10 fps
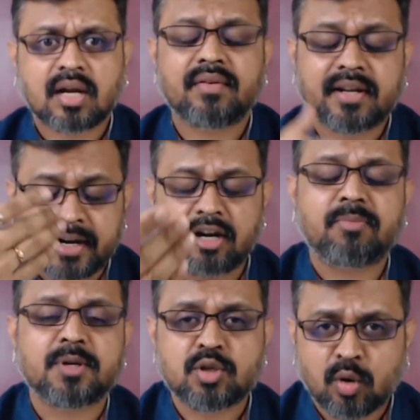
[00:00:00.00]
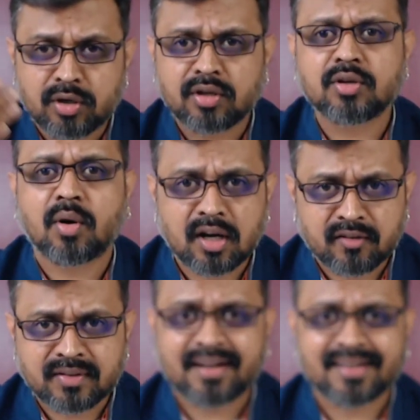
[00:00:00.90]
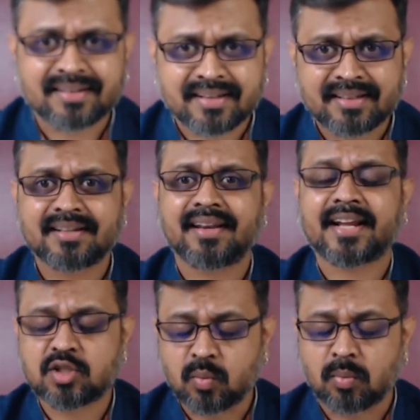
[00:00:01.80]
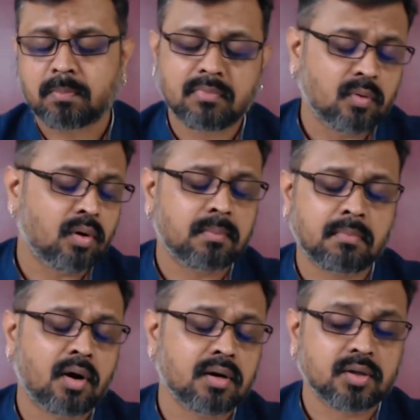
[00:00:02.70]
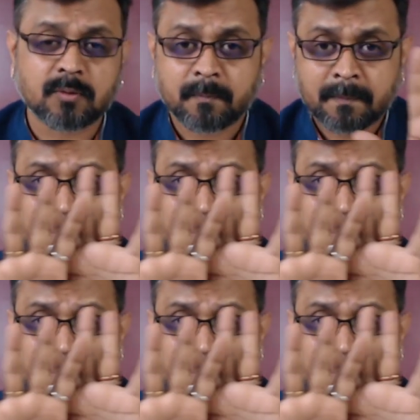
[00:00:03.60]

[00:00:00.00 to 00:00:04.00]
I will kind of be showing you all of that in the next module.